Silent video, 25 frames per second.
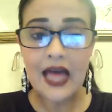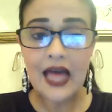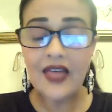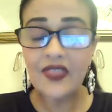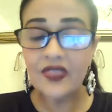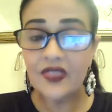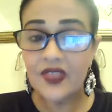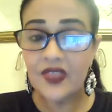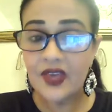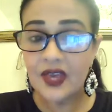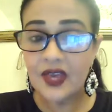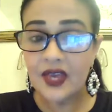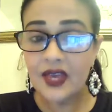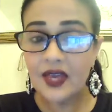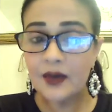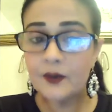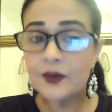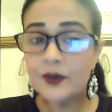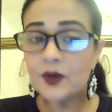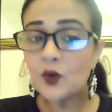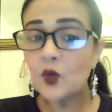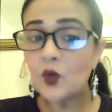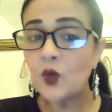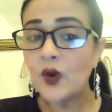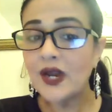And they
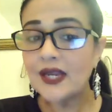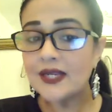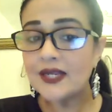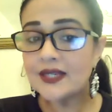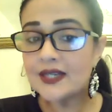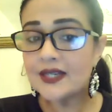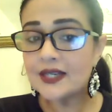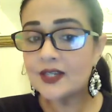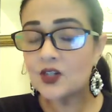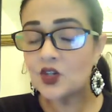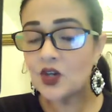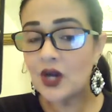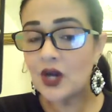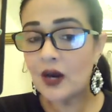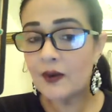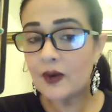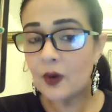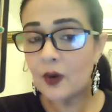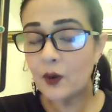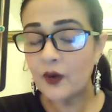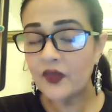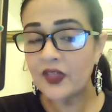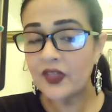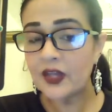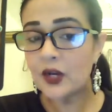have been waiting to come
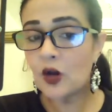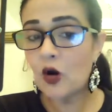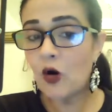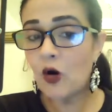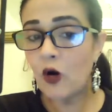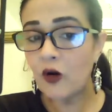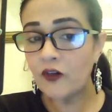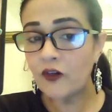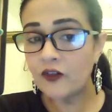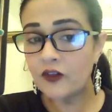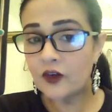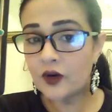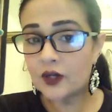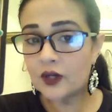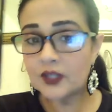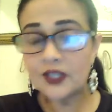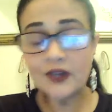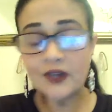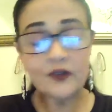up with an offer.